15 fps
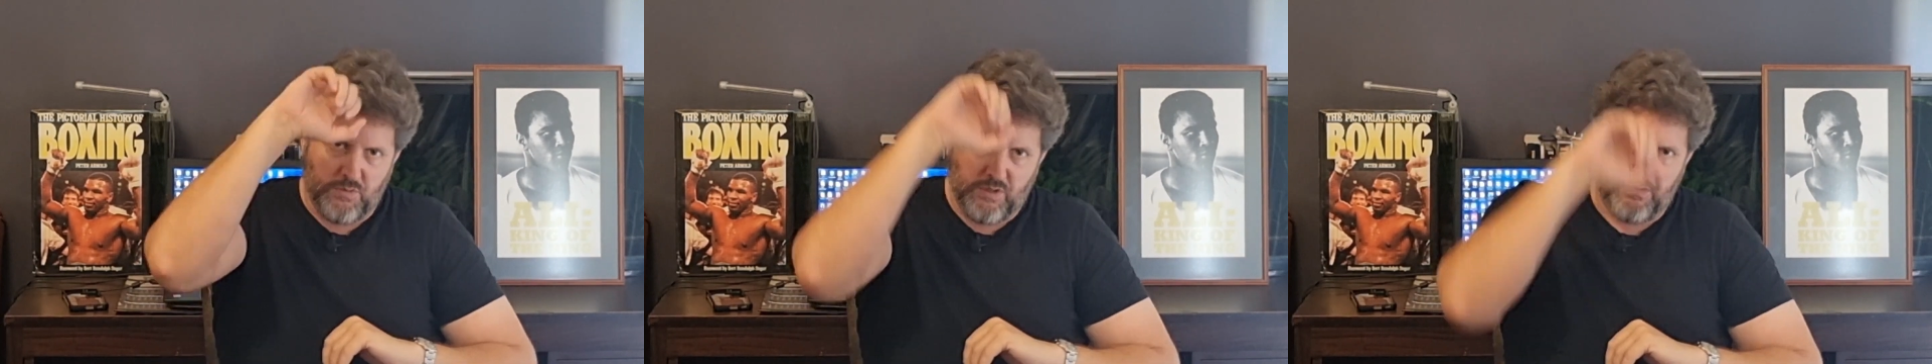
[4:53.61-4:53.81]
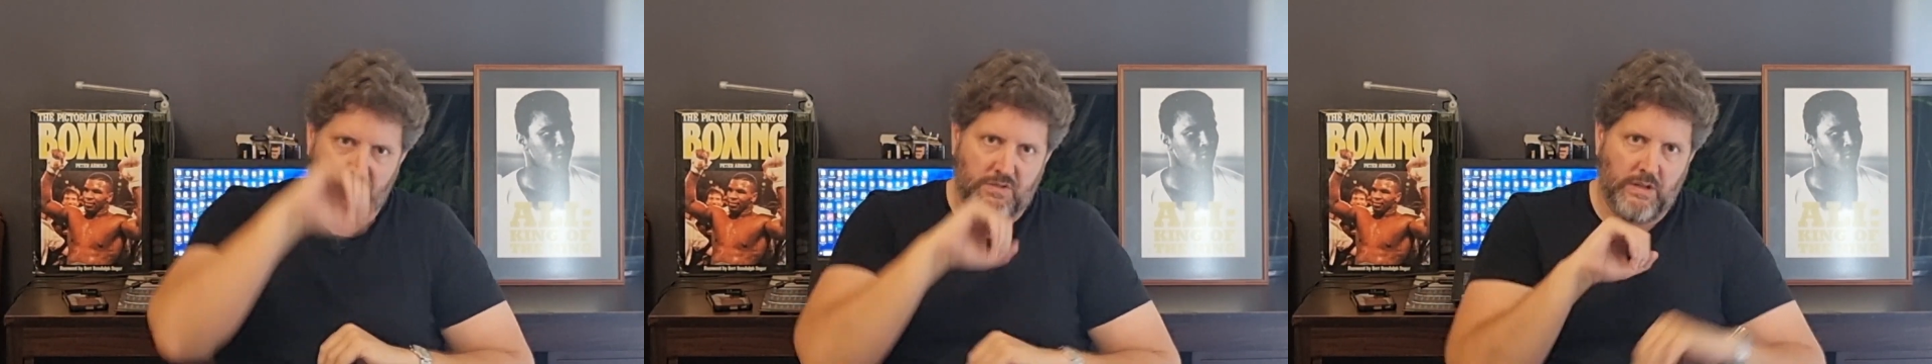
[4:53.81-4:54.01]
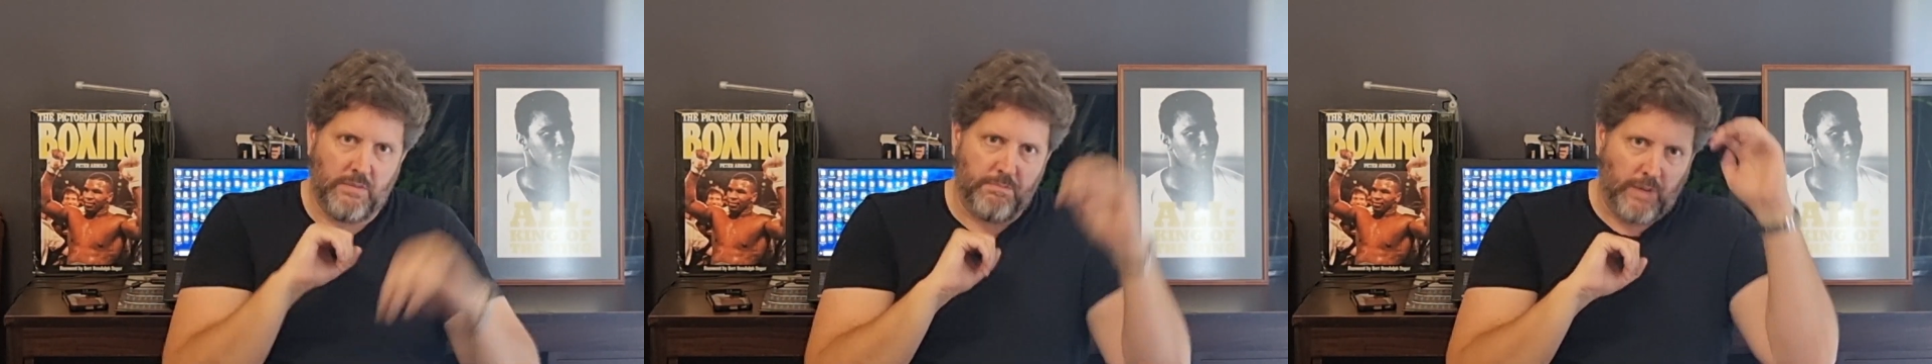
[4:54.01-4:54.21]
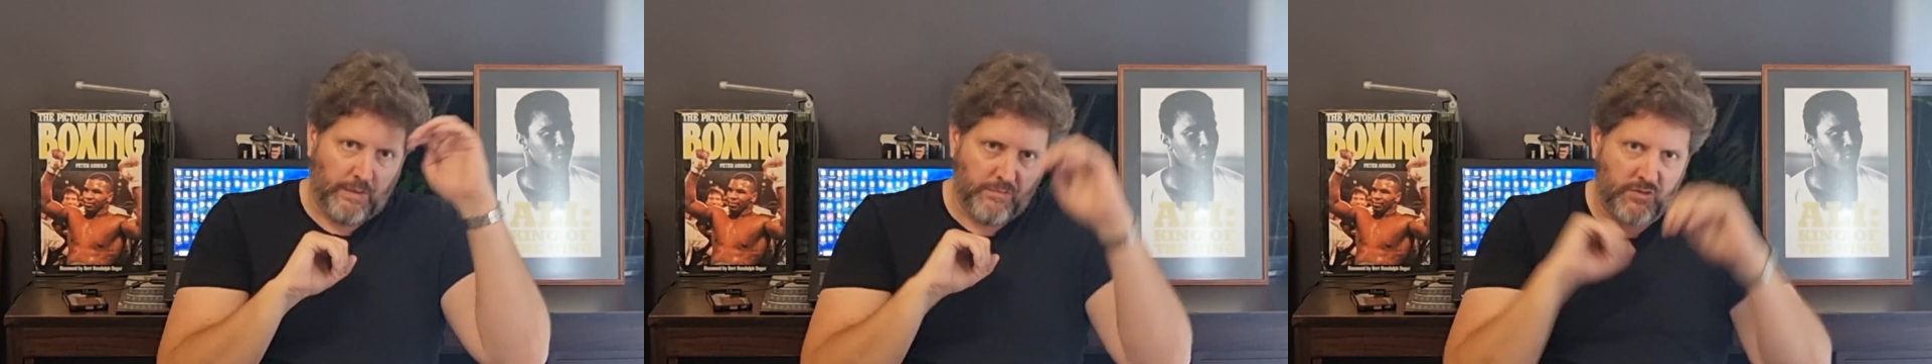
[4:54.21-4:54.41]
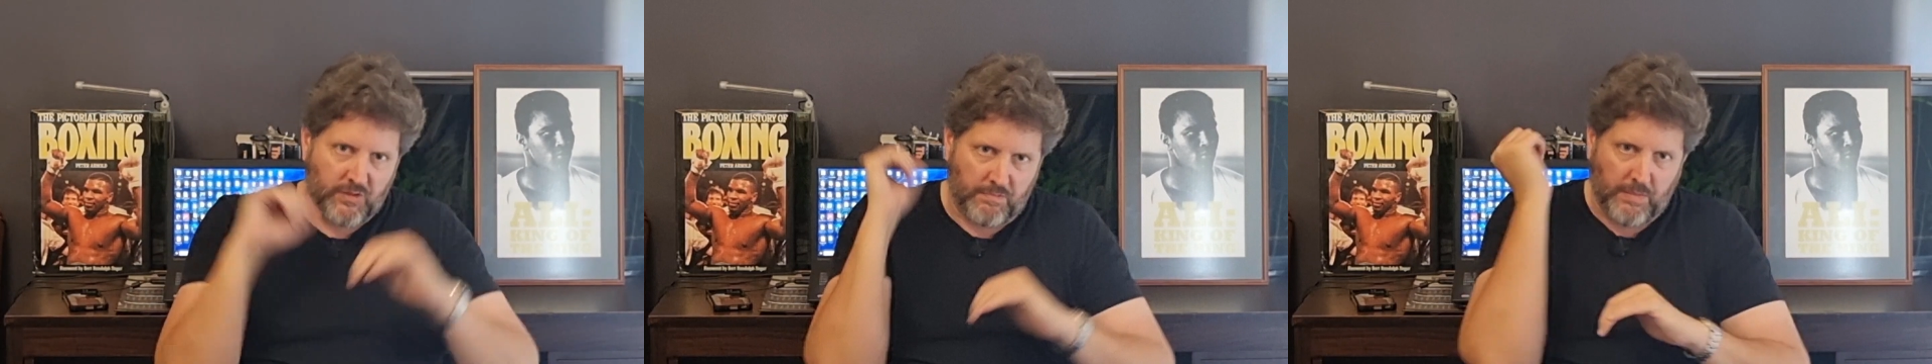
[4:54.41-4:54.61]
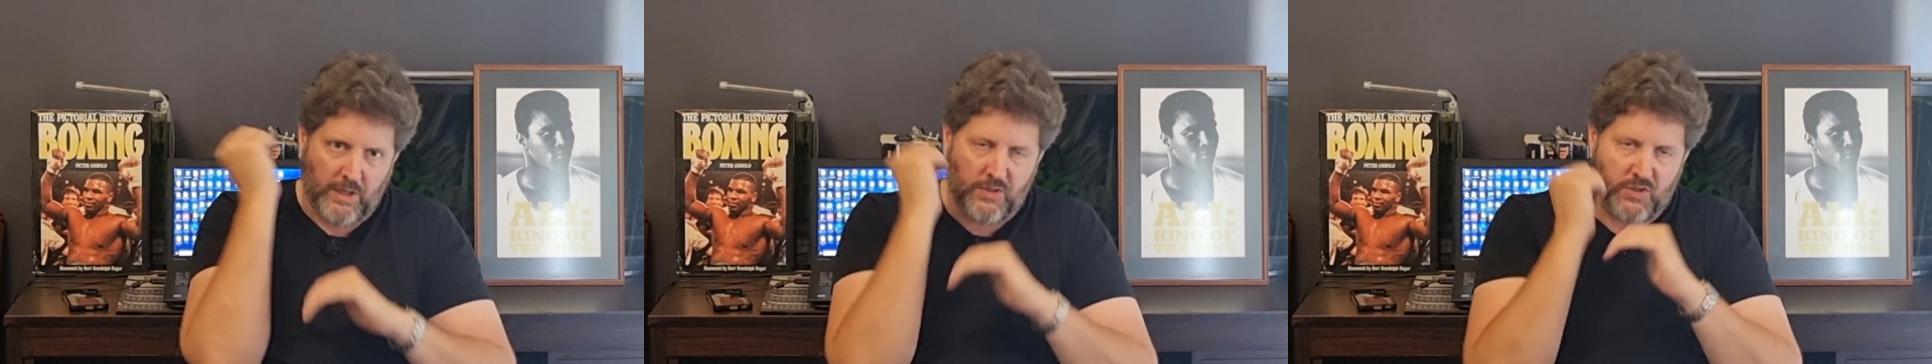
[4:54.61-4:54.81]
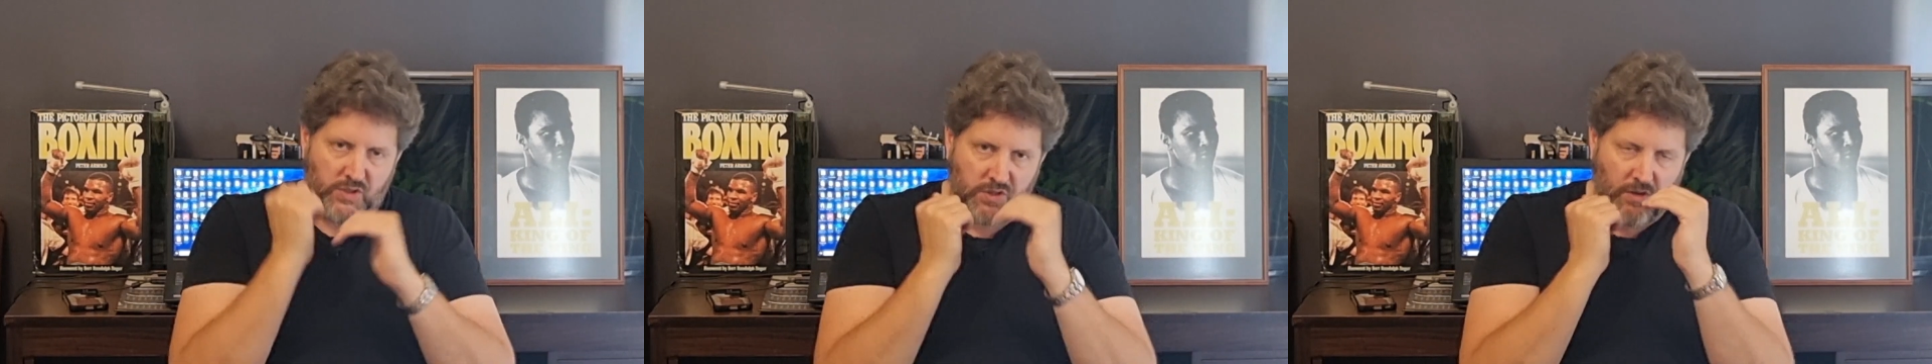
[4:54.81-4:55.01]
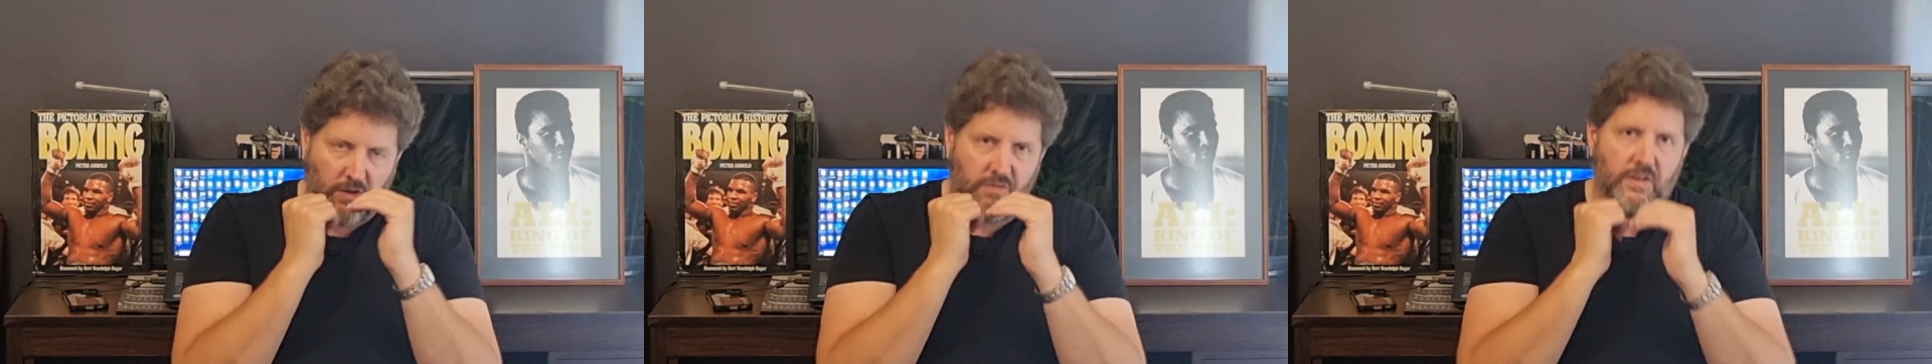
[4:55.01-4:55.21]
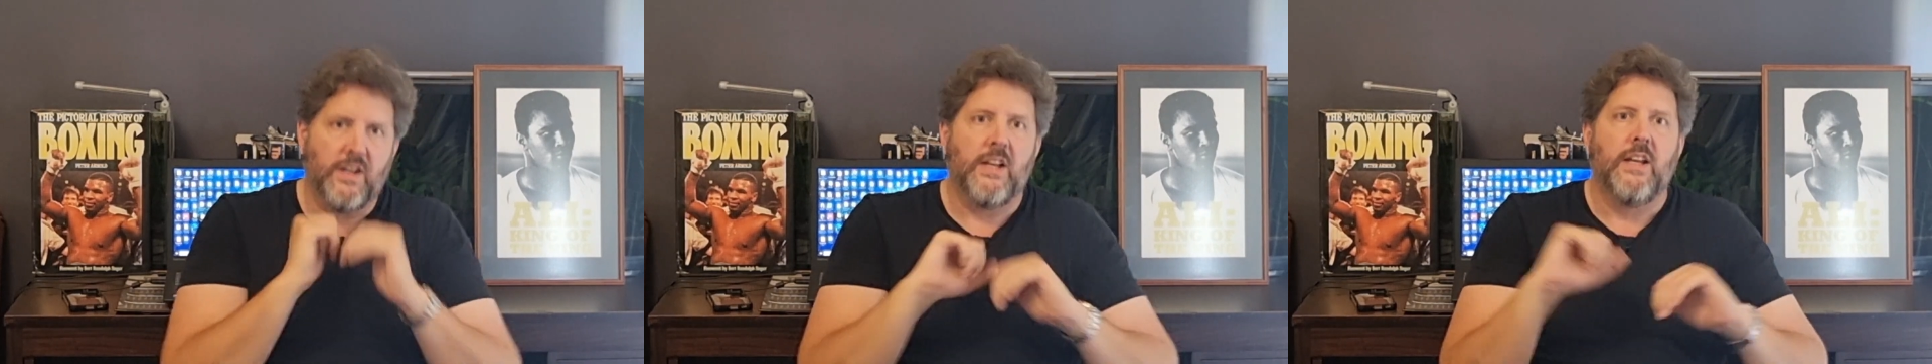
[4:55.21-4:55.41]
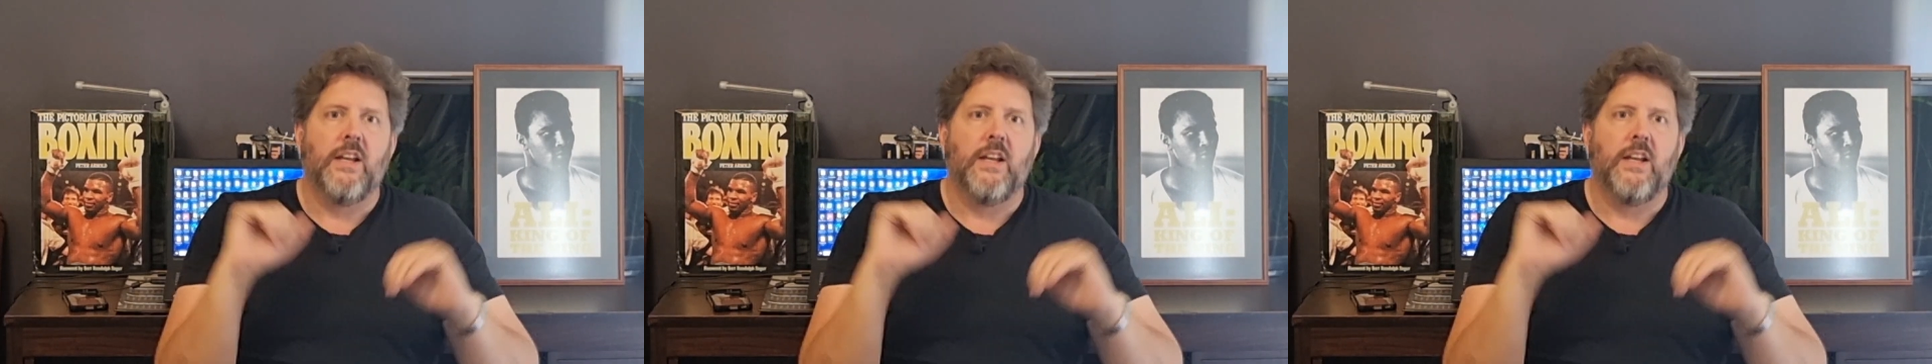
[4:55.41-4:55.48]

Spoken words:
movements where he bumps the punches off.